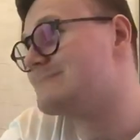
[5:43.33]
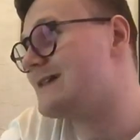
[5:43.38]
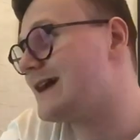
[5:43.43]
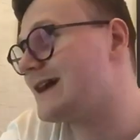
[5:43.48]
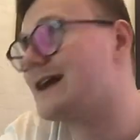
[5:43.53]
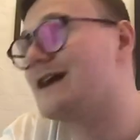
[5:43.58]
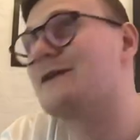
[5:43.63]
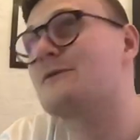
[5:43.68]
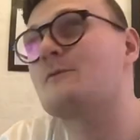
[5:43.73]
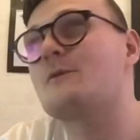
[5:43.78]
I
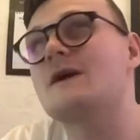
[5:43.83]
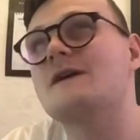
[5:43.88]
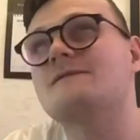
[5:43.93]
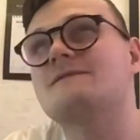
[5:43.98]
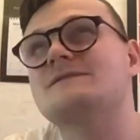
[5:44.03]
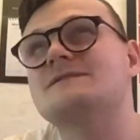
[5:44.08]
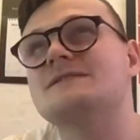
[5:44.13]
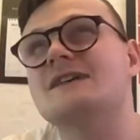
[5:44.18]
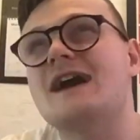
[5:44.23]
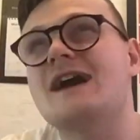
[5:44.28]
cannot wait.
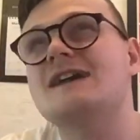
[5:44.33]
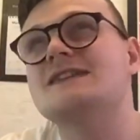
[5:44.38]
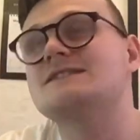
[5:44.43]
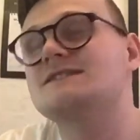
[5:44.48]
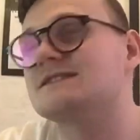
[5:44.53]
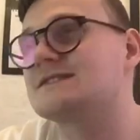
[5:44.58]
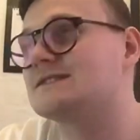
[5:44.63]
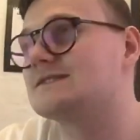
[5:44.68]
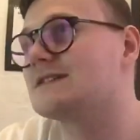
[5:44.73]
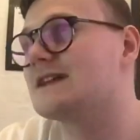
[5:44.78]
Ed
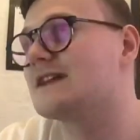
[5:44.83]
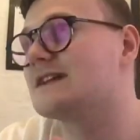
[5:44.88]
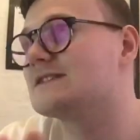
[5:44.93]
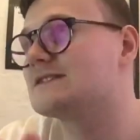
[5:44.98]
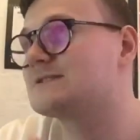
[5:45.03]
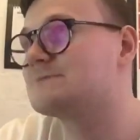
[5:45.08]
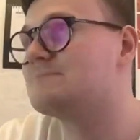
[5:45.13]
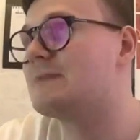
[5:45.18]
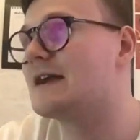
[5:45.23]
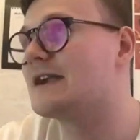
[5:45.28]
to sing in
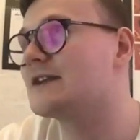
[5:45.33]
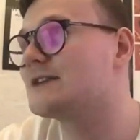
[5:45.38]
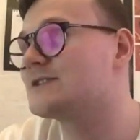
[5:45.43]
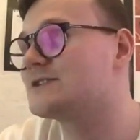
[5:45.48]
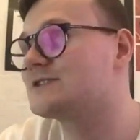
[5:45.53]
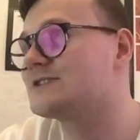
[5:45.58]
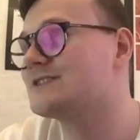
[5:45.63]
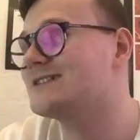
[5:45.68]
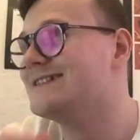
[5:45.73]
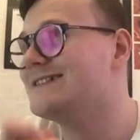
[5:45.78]

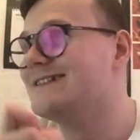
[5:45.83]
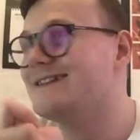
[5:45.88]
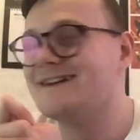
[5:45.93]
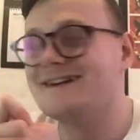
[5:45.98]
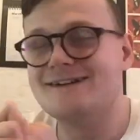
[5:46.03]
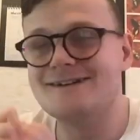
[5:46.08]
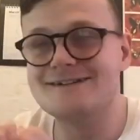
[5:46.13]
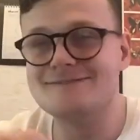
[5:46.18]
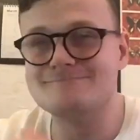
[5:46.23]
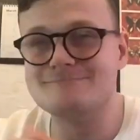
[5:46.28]
Spanish
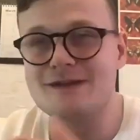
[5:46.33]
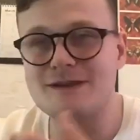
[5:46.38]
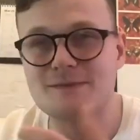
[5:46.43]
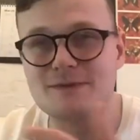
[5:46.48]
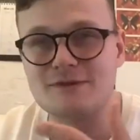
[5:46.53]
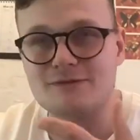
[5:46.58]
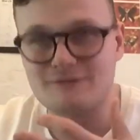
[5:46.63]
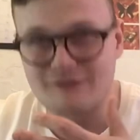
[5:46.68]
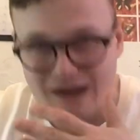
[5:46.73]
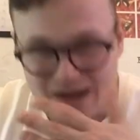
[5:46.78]
and
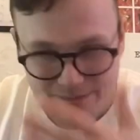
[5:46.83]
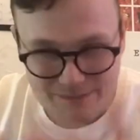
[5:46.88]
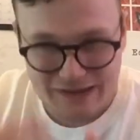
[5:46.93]
maybe rap.